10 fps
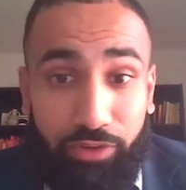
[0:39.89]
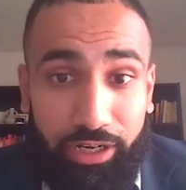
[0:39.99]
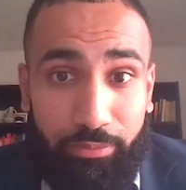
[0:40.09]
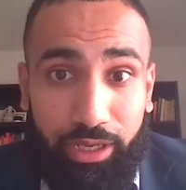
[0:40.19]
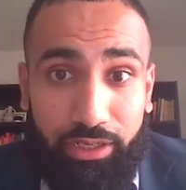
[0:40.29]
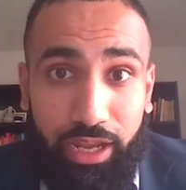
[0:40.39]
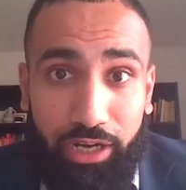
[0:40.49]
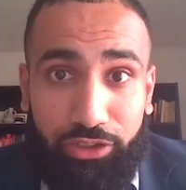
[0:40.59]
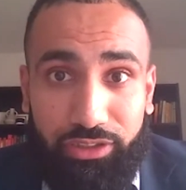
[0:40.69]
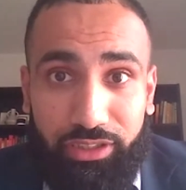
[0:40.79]
recommend
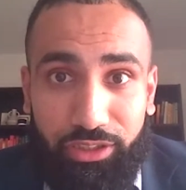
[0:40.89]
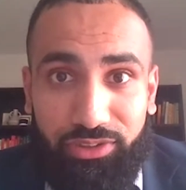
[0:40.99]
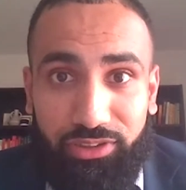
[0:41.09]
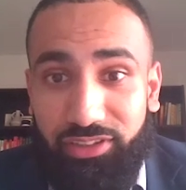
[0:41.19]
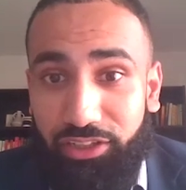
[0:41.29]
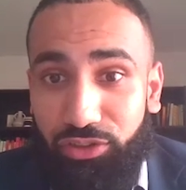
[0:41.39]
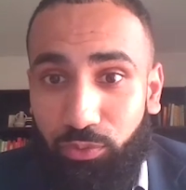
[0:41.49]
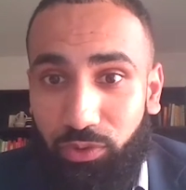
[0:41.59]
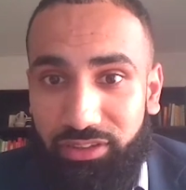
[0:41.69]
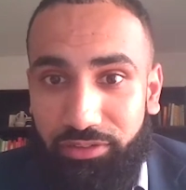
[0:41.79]
actually using Section
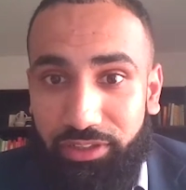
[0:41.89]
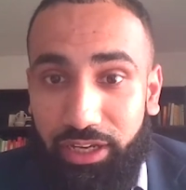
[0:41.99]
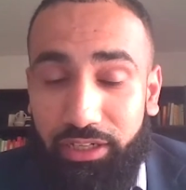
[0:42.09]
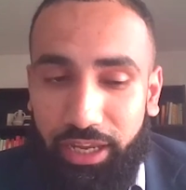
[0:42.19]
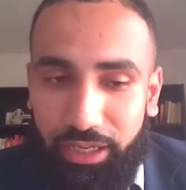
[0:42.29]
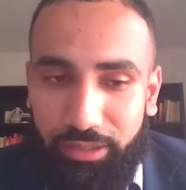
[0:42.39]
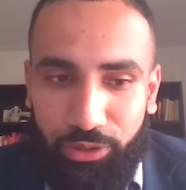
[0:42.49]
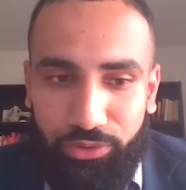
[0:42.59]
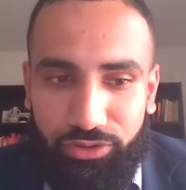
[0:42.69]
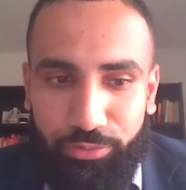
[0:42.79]
179 and
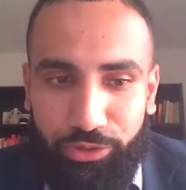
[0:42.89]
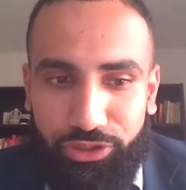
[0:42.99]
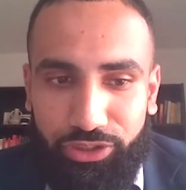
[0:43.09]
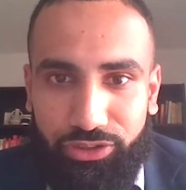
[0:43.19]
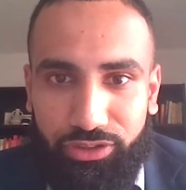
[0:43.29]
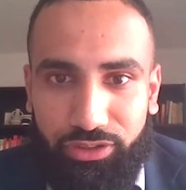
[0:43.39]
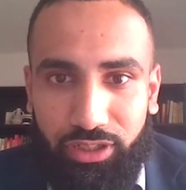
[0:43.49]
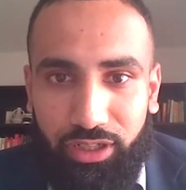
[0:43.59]
bonus depreciation.